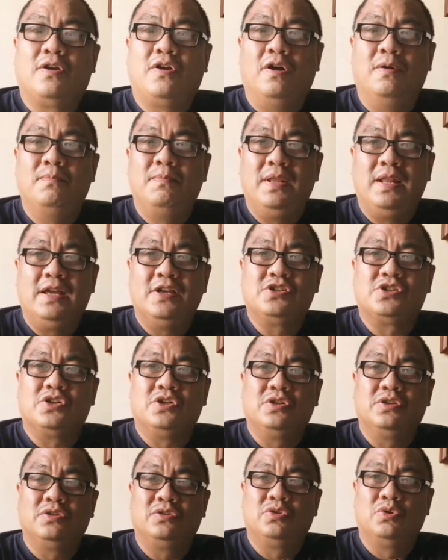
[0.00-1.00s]

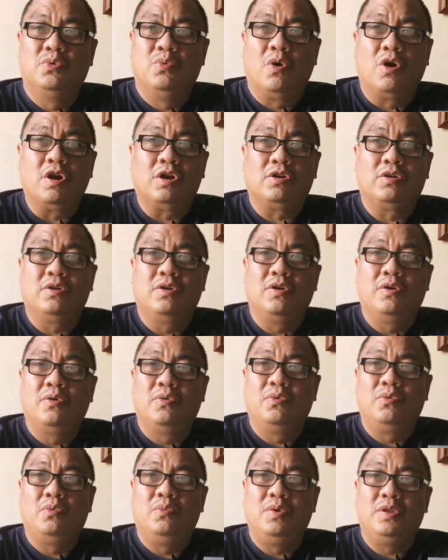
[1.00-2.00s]
combination to work
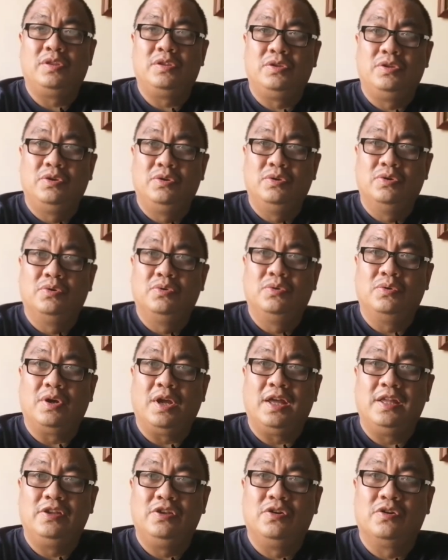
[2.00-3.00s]
with you
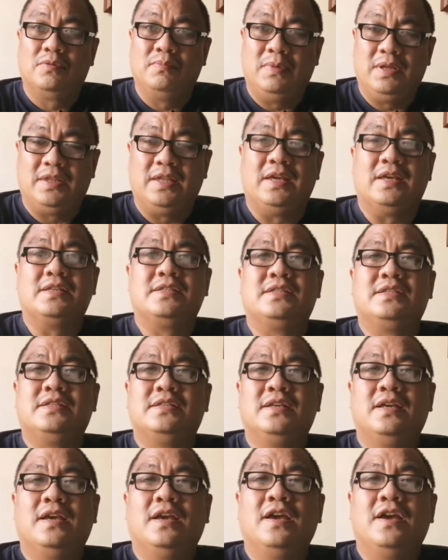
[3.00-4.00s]
in your
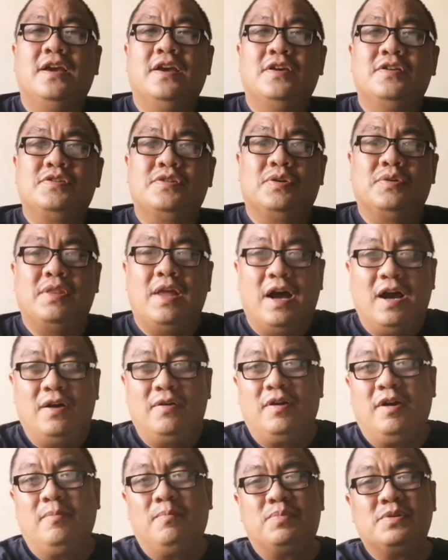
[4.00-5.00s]
meetings. So
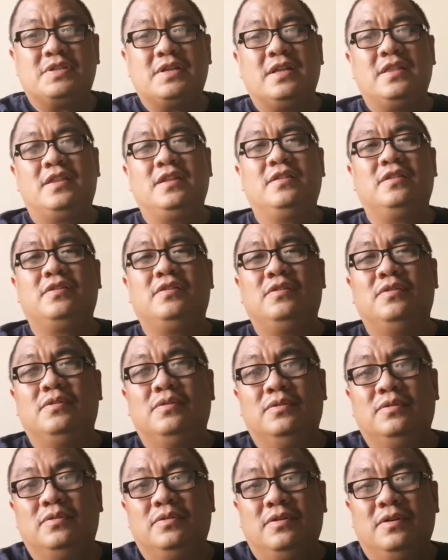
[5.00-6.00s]
now I'm presenting to
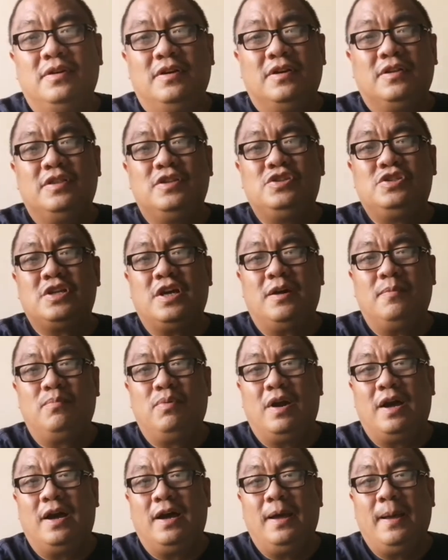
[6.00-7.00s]
you the
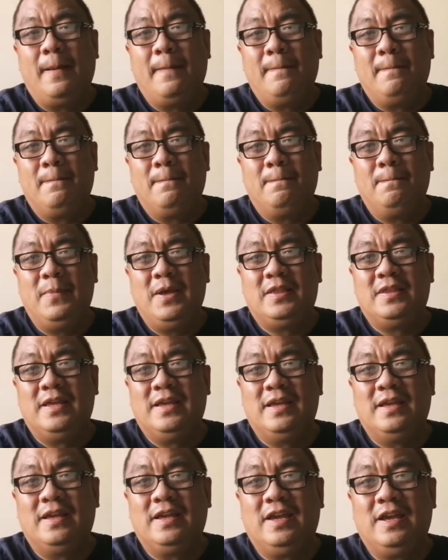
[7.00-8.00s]
Jabra
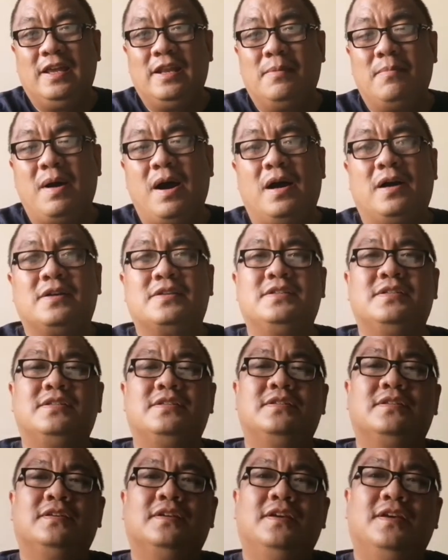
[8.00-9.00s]
Meeting in a
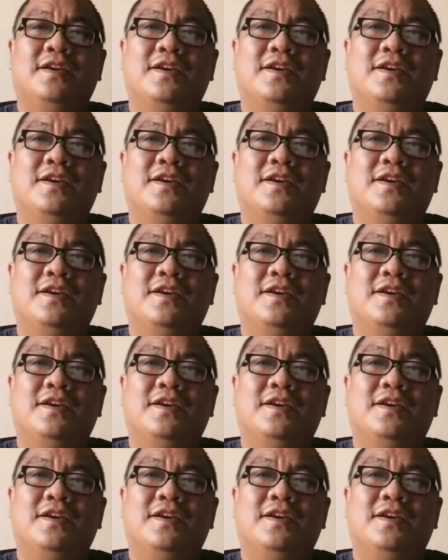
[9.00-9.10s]
Box.